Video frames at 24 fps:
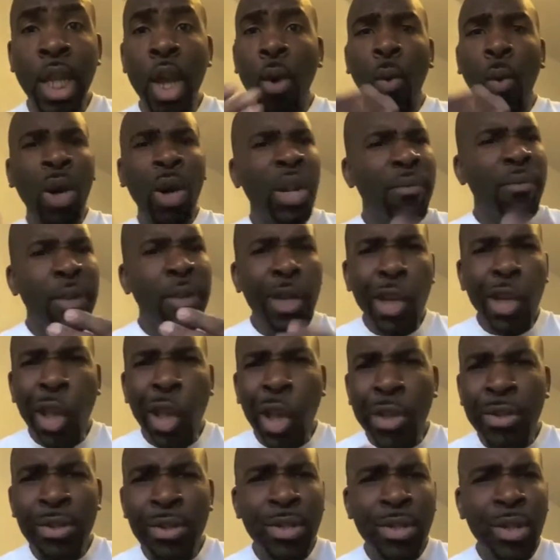What have you
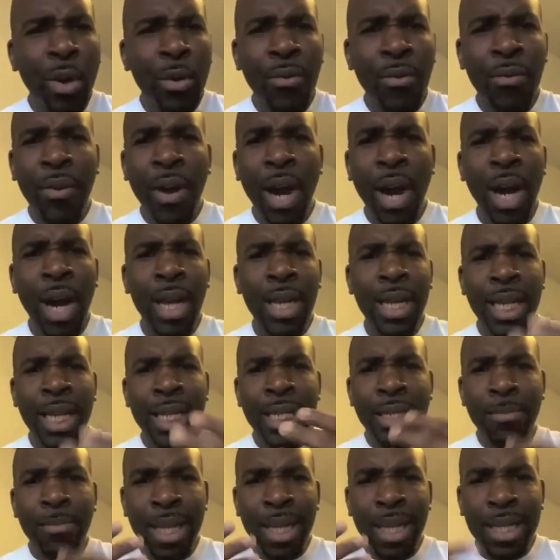learned so far?
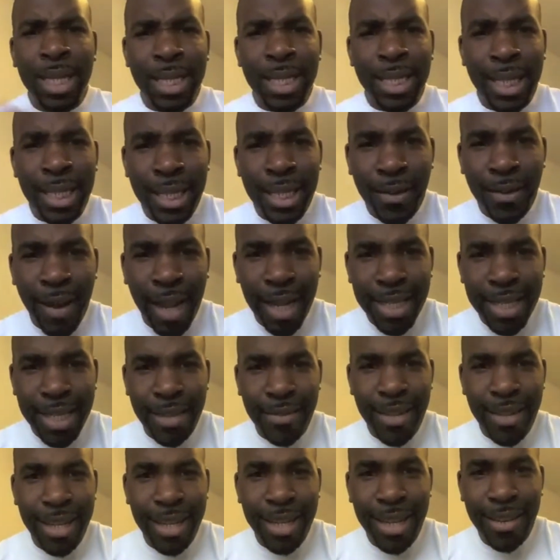Let's make this interactive.
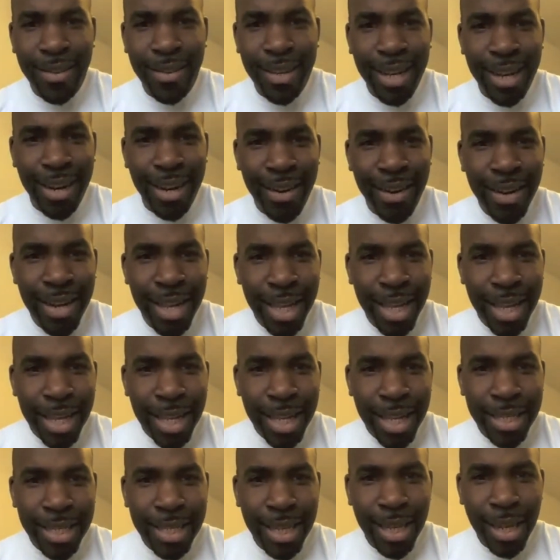There we go.
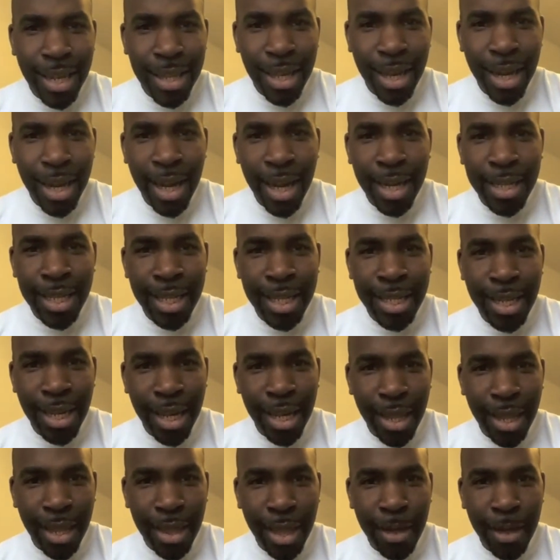There's another heart. There's
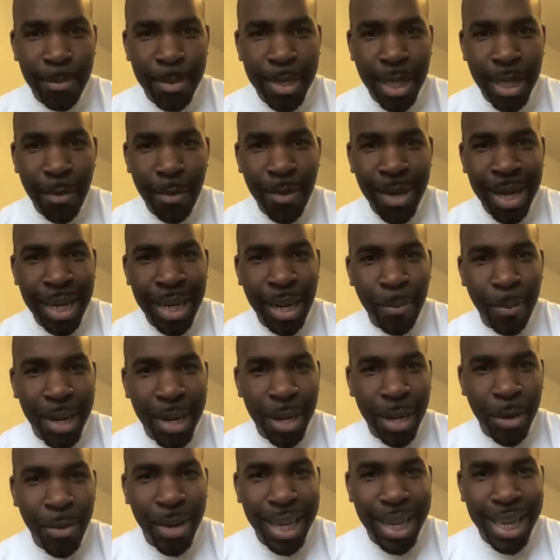another thumbs up. We're going to play a
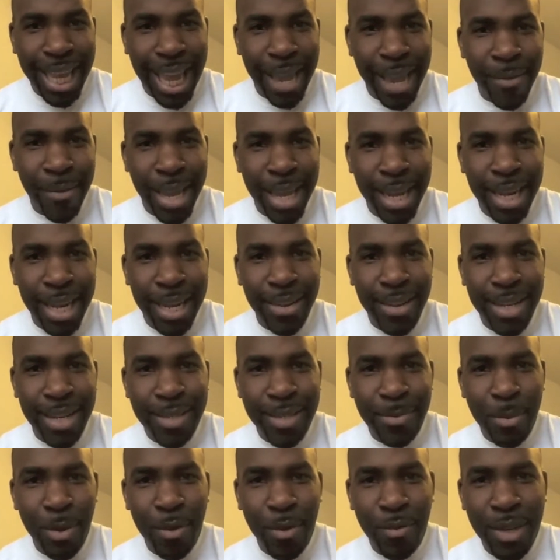quick game here. Let me, it's
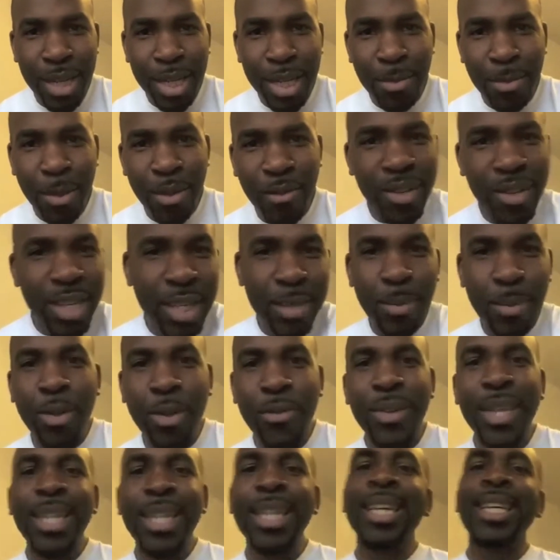moving, it's moving, it's
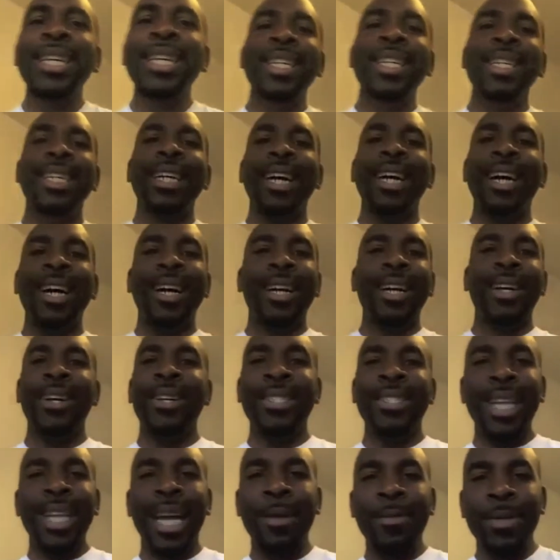moving. Oh,
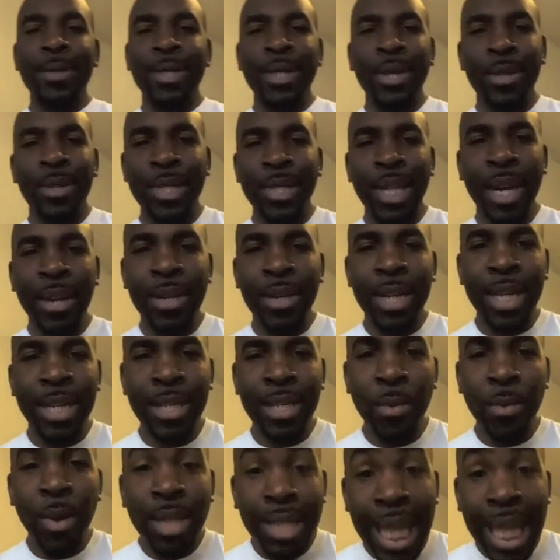gosh, I'm so childish.
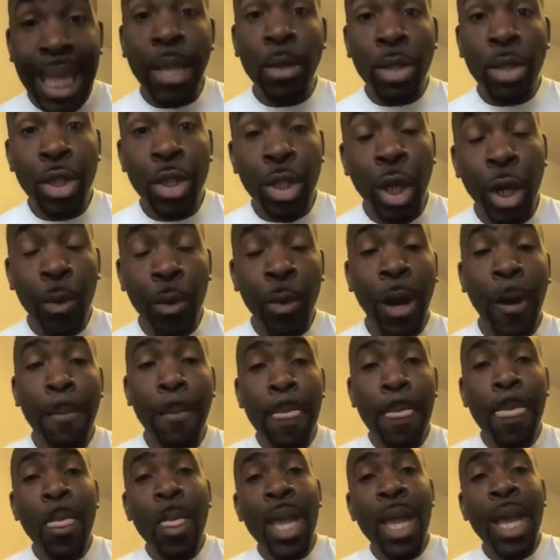What the, Do you know what?
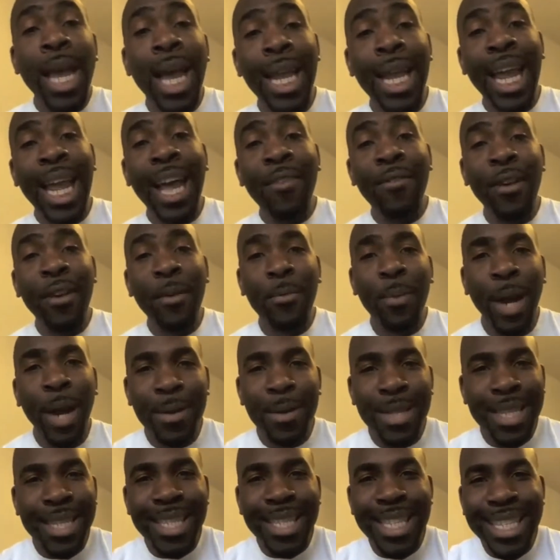A life of
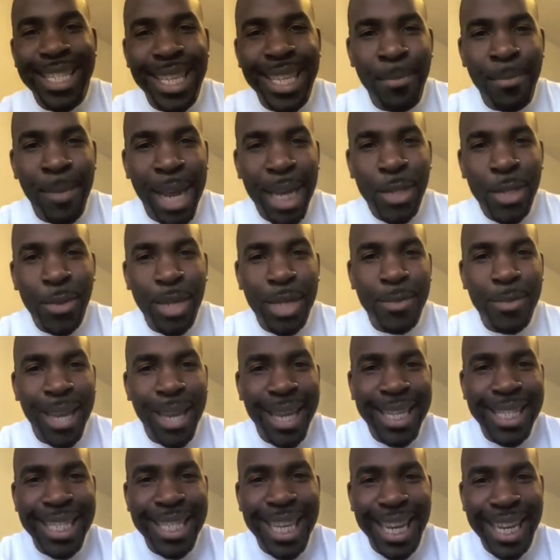prep. You see, Maxwell's
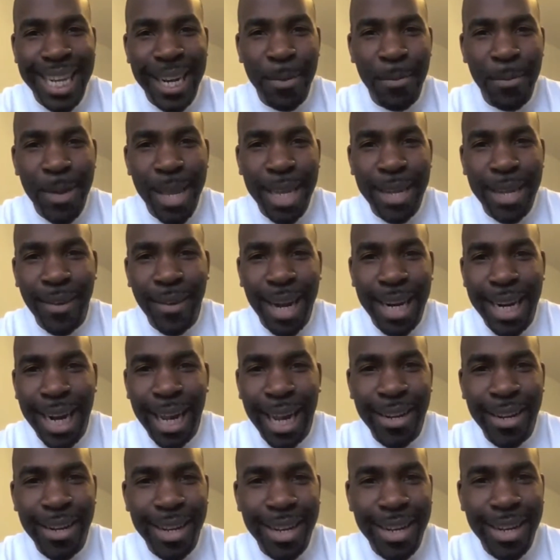make, taking a mic right now.
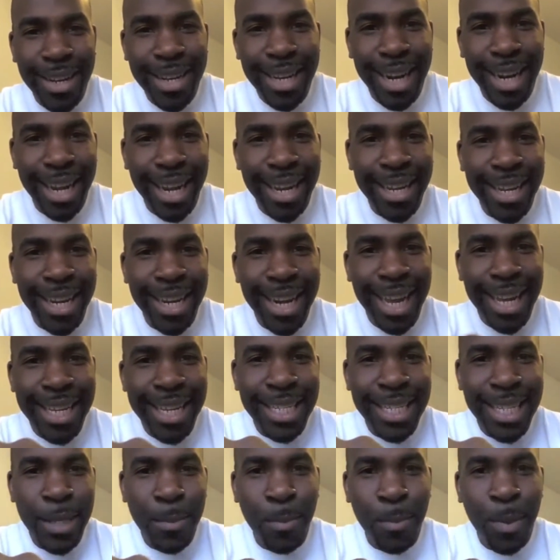Look, look at that. Look at that.
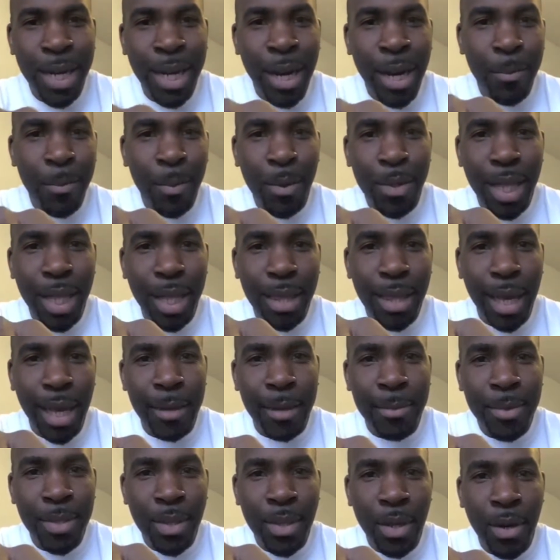He's, he's putting up all the
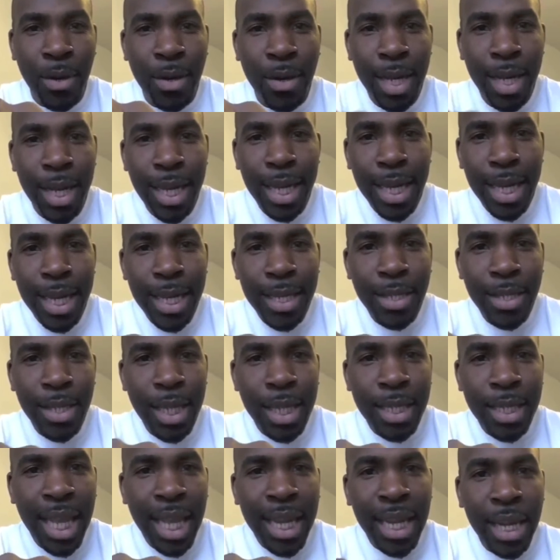thumbs. So it's,
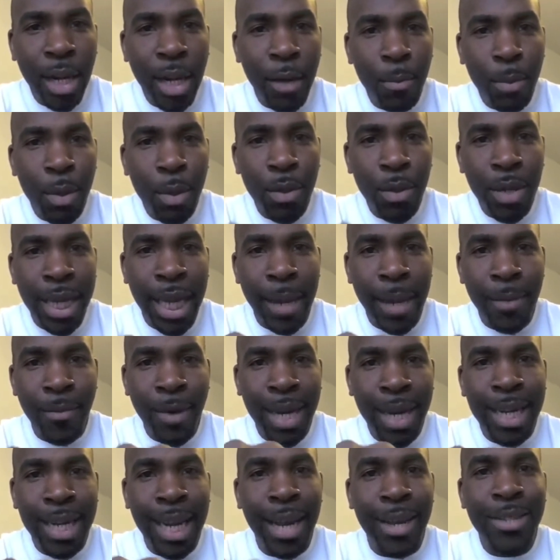it's like a computer game
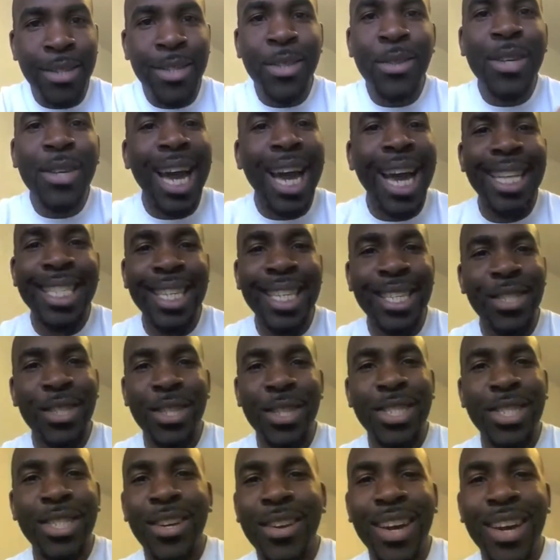right now. You guys are
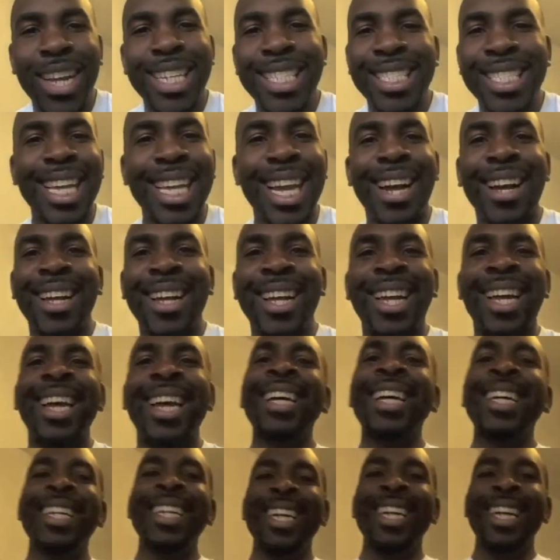just crazy out here.
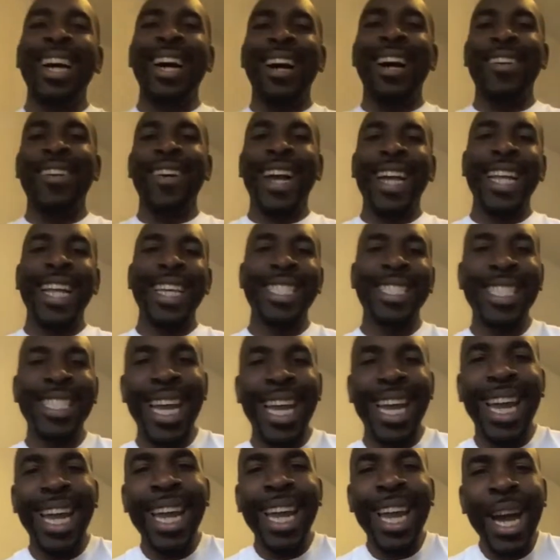All right, let's
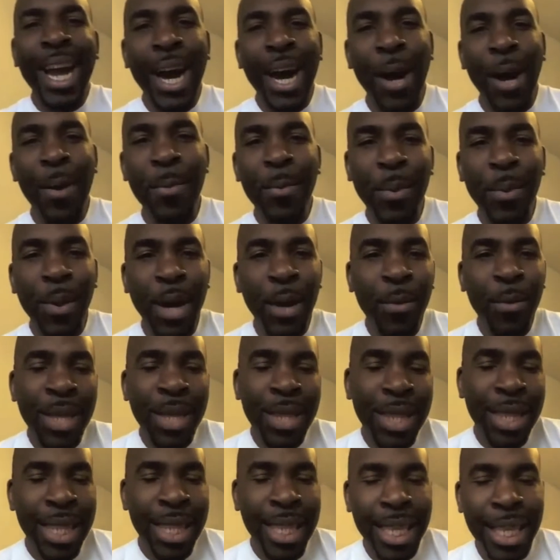stay on point
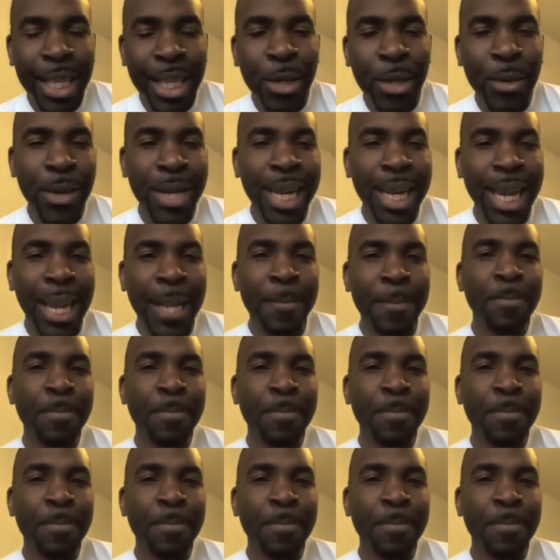with the Q&A.